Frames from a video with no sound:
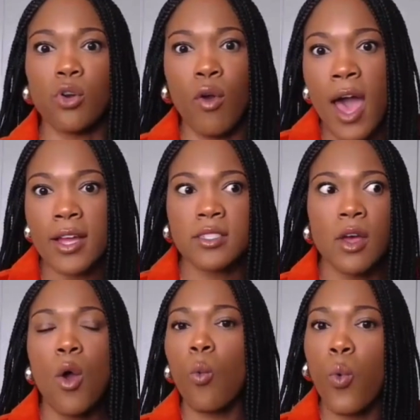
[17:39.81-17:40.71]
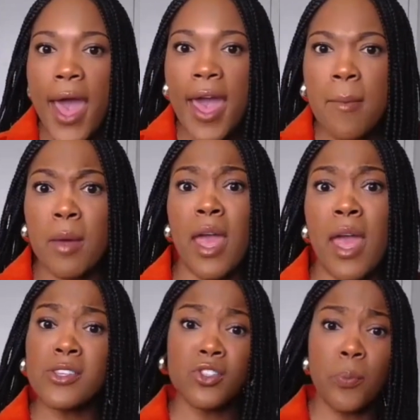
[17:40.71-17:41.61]
direct way, but it
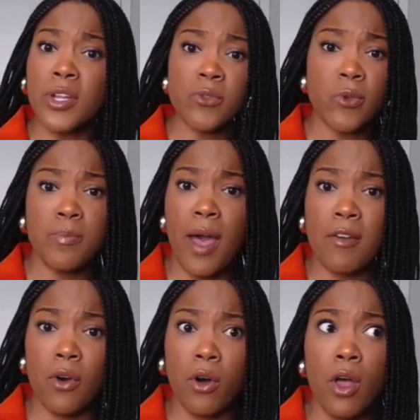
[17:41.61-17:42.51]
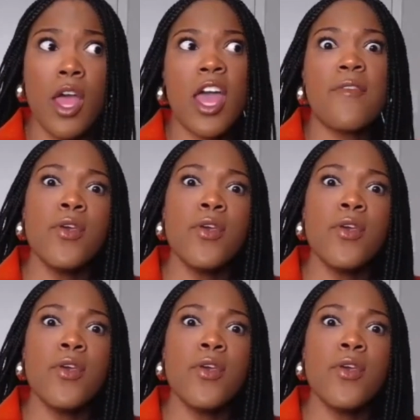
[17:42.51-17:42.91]
may be super disrespectful.